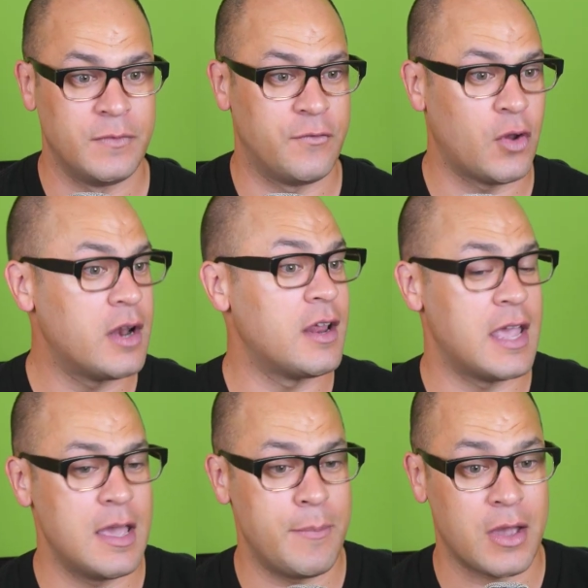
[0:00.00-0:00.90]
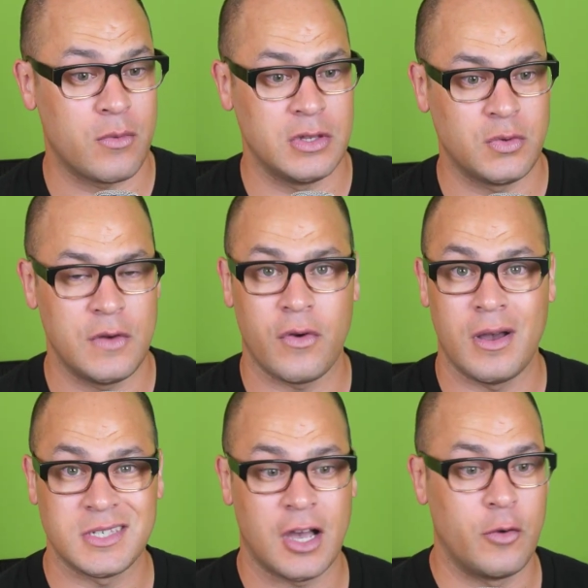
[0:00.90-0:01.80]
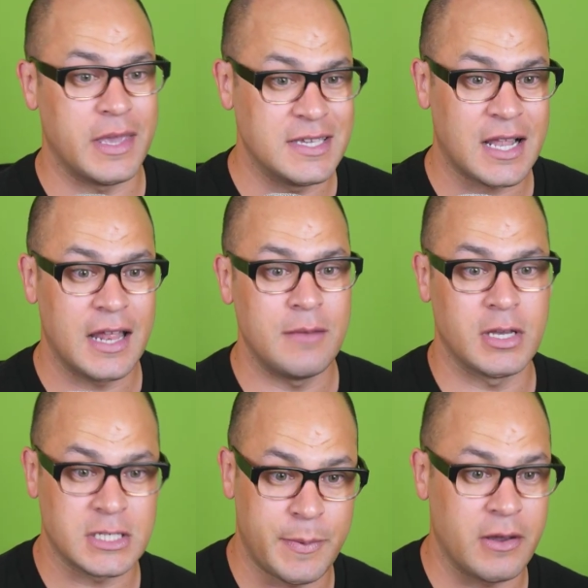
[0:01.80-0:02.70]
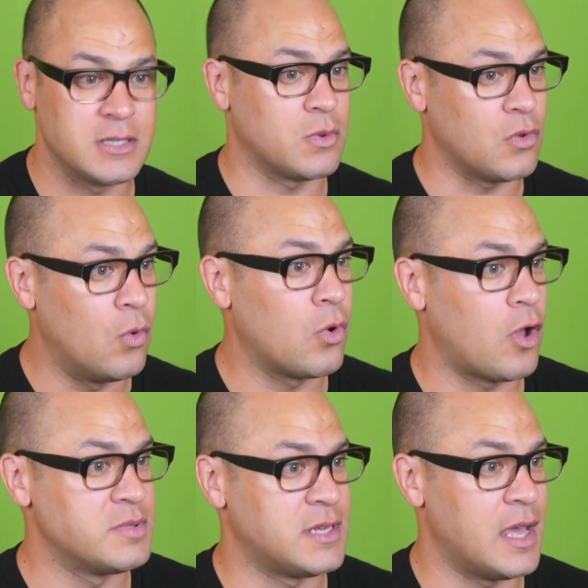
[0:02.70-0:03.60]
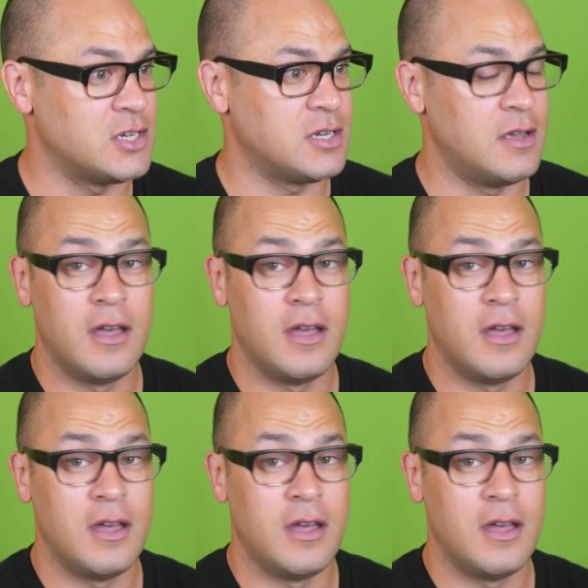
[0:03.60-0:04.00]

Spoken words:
If I don't hit back within 24 hours, I'll be escalating my experience with all comms attached.